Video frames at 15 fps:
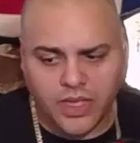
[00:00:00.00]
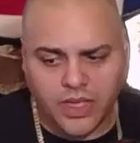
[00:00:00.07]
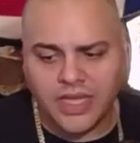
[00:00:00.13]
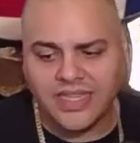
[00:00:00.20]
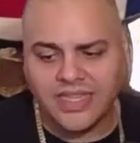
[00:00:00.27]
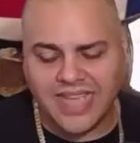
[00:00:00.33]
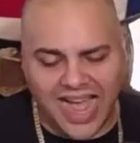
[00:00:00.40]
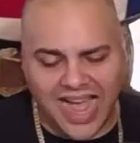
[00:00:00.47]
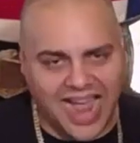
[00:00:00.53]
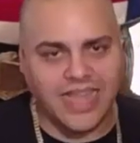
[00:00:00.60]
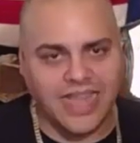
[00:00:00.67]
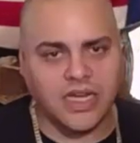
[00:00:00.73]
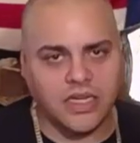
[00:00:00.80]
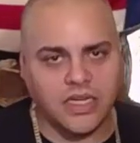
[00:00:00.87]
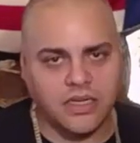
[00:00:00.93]

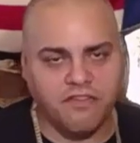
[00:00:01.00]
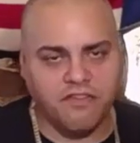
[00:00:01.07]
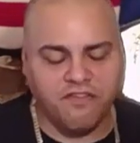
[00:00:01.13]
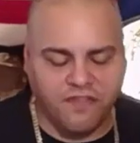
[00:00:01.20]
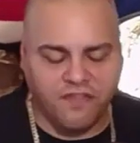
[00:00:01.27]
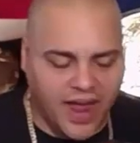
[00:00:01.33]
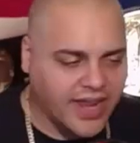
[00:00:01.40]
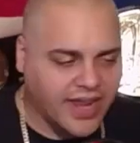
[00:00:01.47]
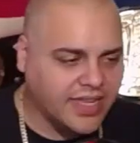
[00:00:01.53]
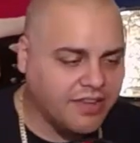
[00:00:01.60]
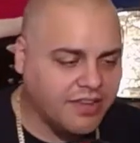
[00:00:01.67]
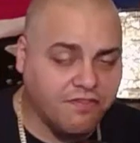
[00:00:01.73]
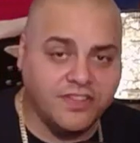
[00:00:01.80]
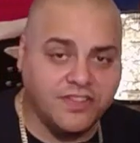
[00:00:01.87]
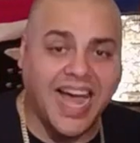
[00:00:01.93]
Taya finally
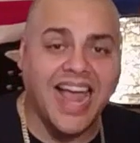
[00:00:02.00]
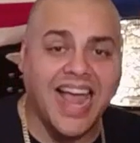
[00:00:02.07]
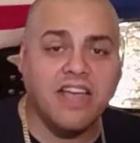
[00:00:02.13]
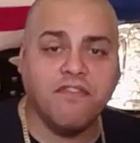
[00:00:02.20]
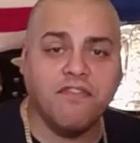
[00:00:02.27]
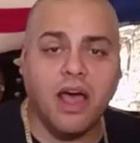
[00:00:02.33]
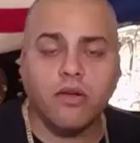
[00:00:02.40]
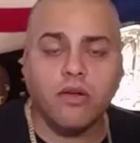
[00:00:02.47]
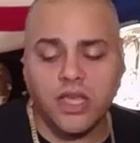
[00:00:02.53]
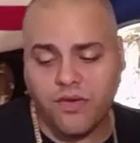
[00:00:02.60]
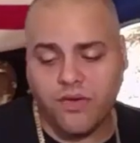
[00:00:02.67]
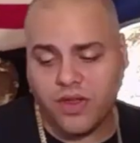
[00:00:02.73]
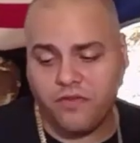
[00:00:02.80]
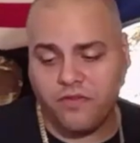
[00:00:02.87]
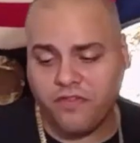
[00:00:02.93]
Taya
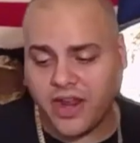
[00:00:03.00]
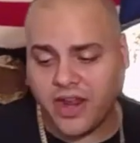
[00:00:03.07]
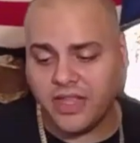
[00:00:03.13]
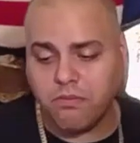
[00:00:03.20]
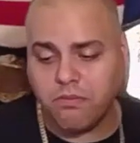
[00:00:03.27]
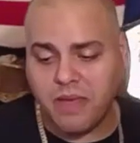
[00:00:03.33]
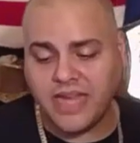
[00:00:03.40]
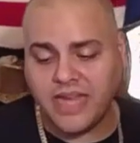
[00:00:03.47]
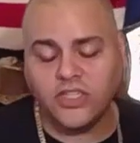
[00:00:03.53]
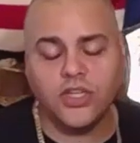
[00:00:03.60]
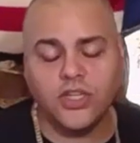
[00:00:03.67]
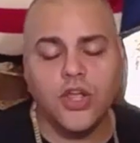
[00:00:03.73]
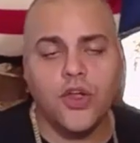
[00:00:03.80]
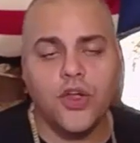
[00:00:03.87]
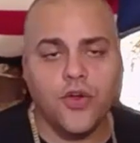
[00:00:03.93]
Valkyrie finally makes
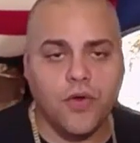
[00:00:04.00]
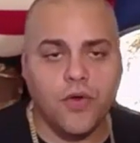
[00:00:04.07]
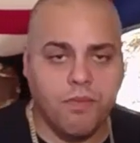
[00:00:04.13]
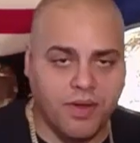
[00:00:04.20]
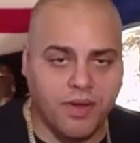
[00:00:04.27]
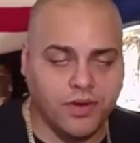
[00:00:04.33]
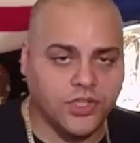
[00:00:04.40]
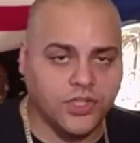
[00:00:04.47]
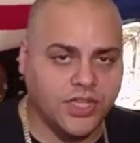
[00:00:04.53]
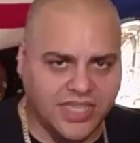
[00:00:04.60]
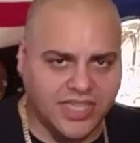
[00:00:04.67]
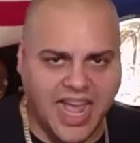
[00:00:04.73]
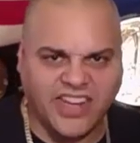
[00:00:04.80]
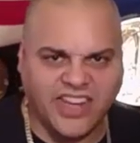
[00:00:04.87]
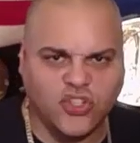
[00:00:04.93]
her appearance. She is
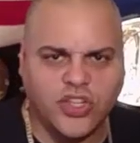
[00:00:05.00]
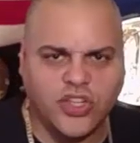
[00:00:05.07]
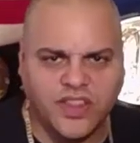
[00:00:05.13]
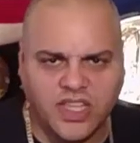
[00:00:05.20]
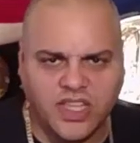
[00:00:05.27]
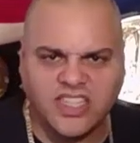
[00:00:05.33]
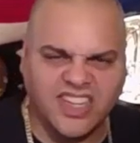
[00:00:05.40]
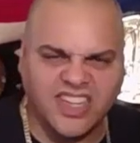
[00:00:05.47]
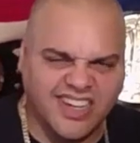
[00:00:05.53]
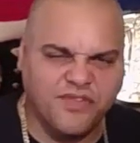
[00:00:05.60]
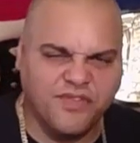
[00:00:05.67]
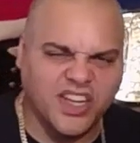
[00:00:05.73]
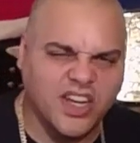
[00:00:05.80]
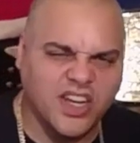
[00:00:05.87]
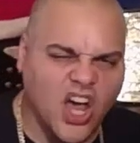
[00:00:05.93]
actually the
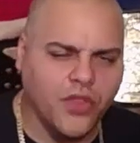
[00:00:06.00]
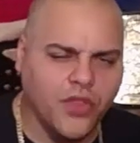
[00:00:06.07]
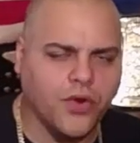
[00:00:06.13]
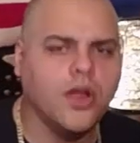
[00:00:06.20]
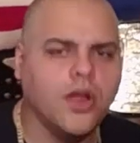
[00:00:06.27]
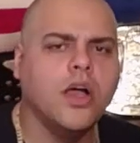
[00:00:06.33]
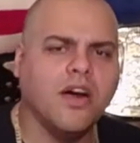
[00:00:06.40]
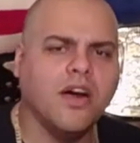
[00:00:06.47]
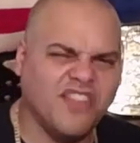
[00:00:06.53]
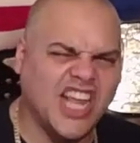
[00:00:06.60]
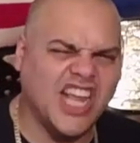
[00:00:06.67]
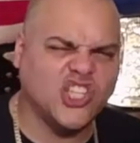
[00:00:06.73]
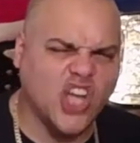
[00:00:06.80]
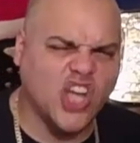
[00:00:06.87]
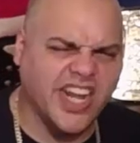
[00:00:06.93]
significant other of
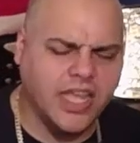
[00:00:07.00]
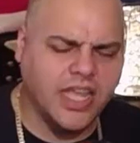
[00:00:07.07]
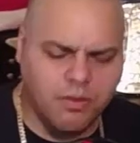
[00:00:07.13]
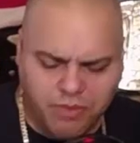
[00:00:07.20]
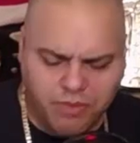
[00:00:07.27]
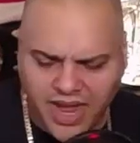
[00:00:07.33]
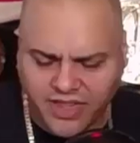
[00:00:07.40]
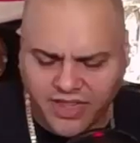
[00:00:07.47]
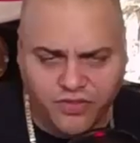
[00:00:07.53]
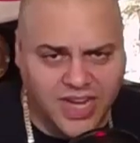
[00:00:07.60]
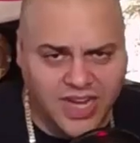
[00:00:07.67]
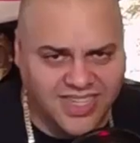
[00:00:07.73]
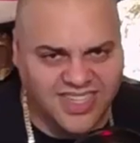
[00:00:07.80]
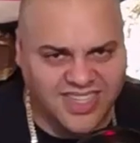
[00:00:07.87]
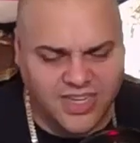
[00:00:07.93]
that Johnny Impact. If you
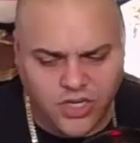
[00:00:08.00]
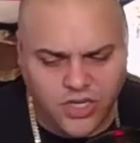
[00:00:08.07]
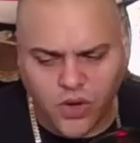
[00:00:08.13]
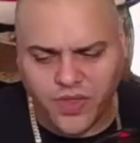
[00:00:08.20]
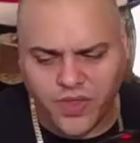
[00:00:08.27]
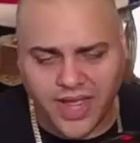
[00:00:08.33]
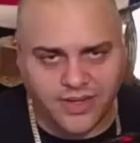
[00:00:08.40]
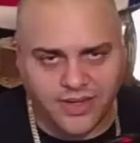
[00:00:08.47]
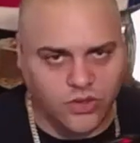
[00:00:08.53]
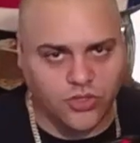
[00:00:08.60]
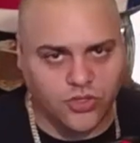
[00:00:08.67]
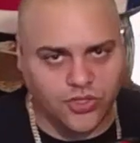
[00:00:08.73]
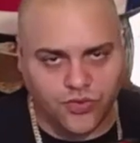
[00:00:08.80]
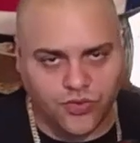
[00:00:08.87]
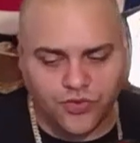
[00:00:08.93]
guys didn't know that, a little
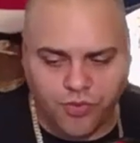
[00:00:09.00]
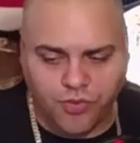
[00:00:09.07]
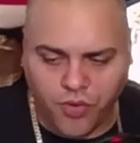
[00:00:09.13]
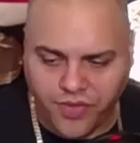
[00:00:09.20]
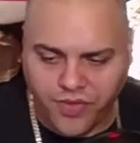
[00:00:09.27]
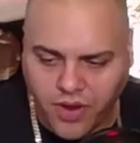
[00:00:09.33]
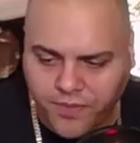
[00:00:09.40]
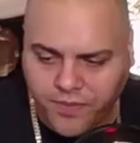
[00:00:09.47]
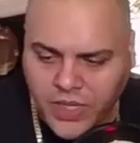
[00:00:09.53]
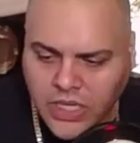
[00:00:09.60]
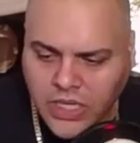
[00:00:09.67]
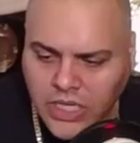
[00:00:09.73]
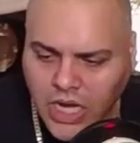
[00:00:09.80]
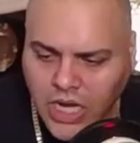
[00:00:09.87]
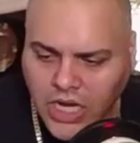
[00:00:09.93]
stooge report there.
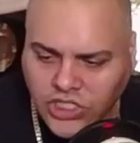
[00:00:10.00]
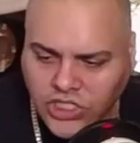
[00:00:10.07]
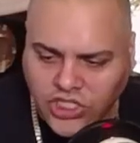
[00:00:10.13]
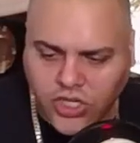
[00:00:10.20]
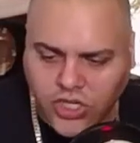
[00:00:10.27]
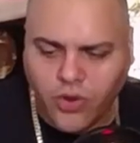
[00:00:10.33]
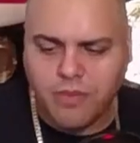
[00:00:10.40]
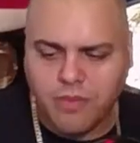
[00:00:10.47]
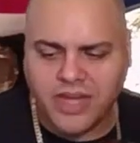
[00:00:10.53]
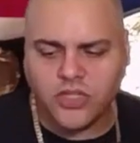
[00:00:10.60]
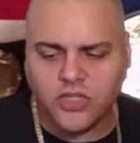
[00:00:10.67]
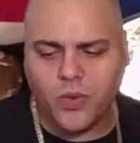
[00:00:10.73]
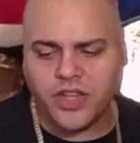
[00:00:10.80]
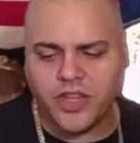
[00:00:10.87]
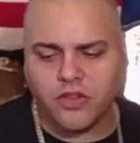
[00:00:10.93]
Uh, she slowly makes her
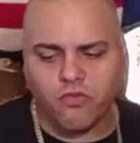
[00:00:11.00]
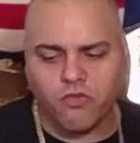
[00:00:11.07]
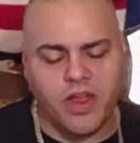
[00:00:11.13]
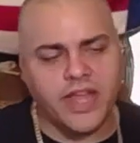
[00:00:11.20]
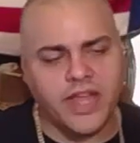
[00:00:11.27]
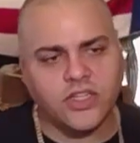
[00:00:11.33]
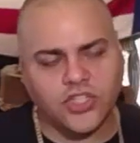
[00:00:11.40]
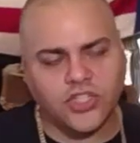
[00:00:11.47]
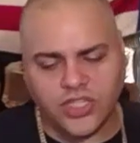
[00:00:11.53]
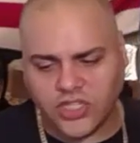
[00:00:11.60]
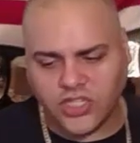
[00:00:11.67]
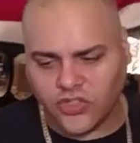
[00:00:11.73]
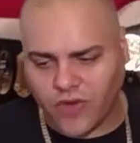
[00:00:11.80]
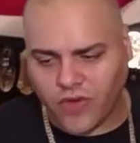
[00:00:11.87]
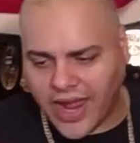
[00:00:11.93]
way to the ring. She
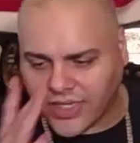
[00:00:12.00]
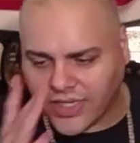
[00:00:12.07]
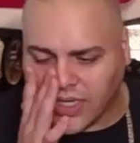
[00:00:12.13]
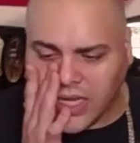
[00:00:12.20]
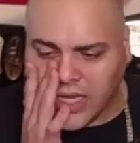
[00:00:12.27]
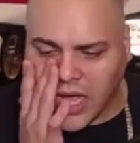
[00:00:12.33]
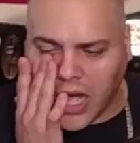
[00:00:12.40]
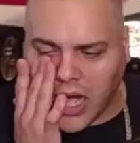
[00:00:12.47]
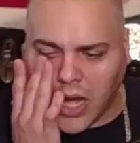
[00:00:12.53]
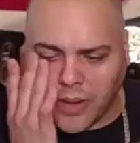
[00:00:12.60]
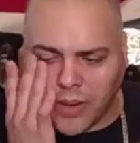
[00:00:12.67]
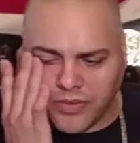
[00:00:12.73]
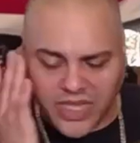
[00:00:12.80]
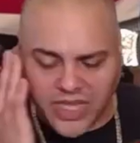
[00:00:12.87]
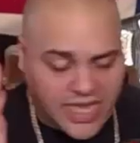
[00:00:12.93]
distracts
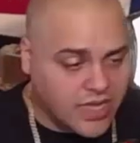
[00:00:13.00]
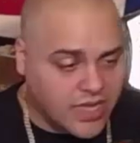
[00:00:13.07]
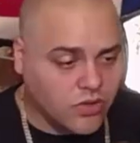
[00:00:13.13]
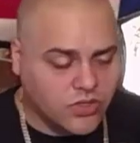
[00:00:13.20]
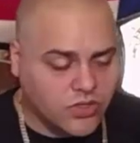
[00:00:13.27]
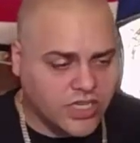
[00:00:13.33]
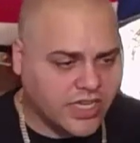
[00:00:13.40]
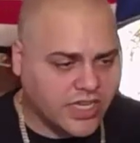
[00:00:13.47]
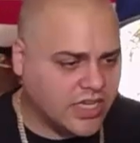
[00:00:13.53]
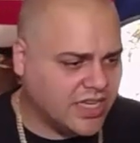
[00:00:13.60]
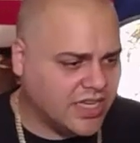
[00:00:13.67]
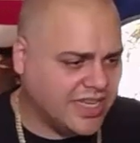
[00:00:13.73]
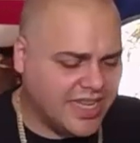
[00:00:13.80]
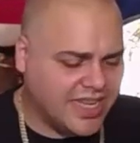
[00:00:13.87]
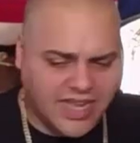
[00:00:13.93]
um, the heels, and
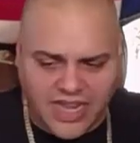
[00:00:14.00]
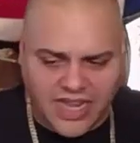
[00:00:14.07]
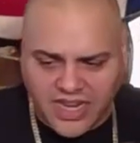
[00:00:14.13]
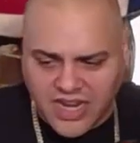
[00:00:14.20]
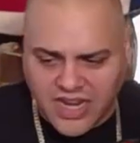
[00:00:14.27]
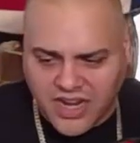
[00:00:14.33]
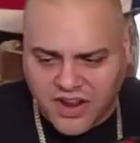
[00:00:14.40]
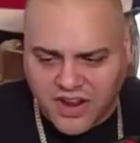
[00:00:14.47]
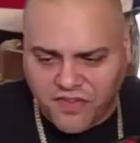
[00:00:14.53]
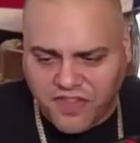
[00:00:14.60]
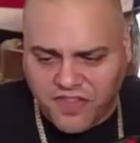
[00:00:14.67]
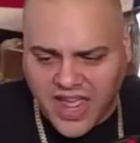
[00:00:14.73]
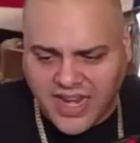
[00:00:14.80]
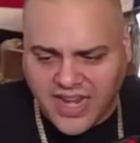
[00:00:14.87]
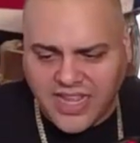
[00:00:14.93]
uh, enough
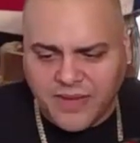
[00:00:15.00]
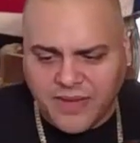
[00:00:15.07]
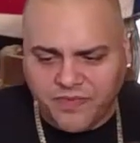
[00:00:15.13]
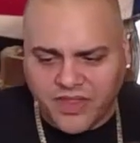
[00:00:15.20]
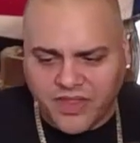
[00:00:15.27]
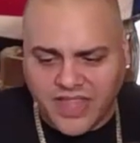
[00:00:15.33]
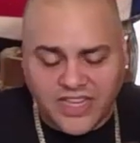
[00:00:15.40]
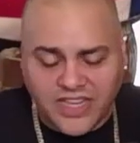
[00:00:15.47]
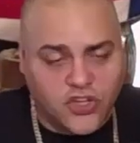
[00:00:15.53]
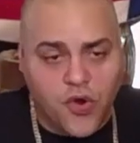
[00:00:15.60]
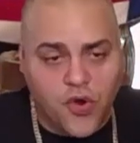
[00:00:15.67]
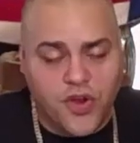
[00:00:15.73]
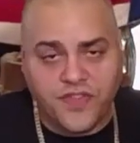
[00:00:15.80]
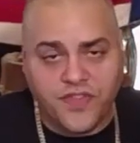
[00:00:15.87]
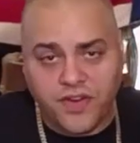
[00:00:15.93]
that they
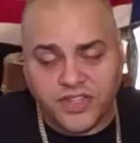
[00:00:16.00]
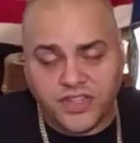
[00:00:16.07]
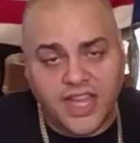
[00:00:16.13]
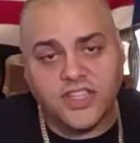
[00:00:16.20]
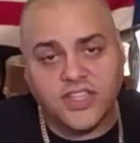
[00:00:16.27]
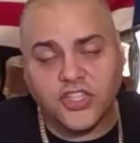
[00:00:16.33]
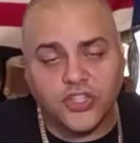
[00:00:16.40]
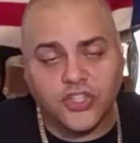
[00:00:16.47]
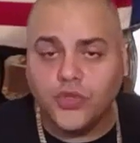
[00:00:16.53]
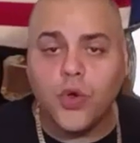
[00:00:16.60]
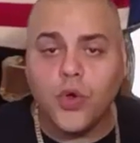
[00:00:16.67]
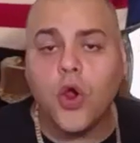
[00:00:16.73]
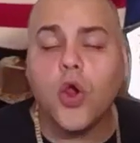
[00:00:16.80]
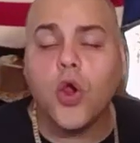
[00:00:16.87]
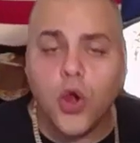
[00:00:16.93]
turn their attention to
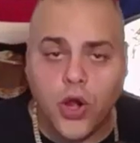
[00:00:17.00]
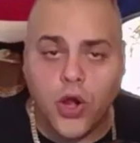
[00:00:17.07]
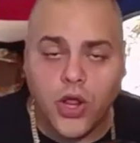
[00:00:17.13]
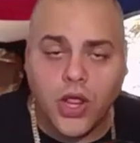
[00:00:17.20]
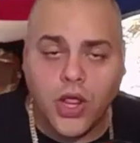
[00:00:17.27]
her.